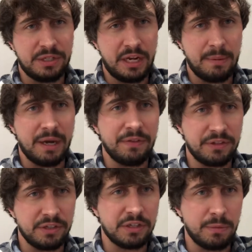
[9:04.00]
say about the
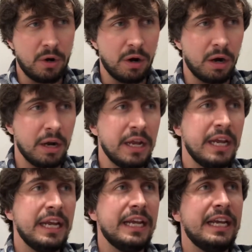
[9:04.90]
system are,
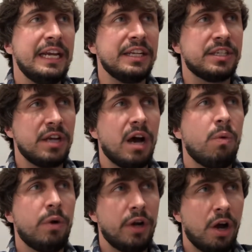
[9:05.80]
it's not
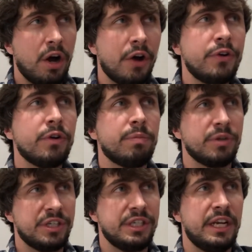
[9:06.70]

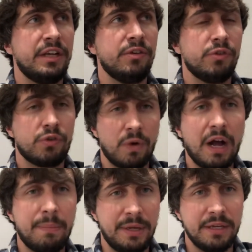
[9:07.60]
100%
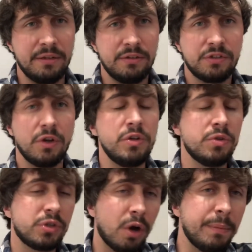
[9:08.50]
drop in. So you
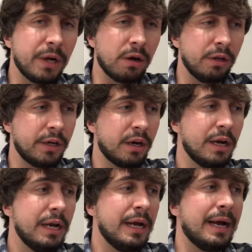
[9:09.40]
saw me
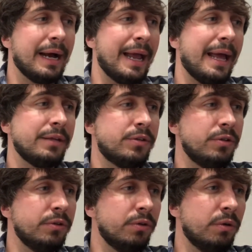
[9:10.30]
earlier, I had
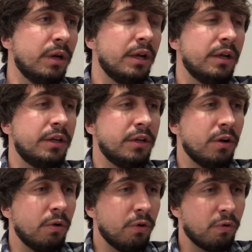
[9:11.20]
to,
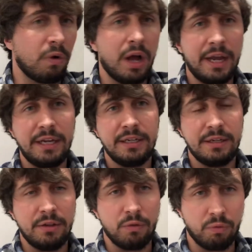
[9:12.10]
grind
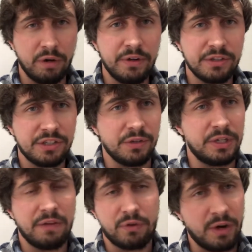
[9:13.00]
the rivets. So
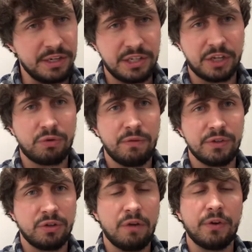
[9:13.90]
you have to grind 6
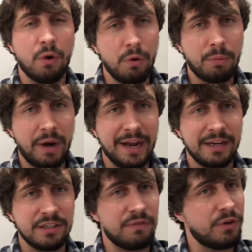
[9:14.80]
rivets off your old
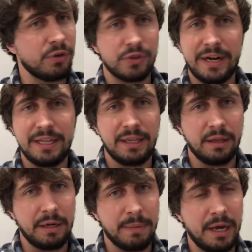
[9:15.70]
brackets if yours are anything
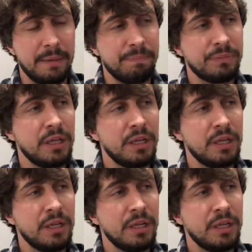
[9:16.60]
like mine.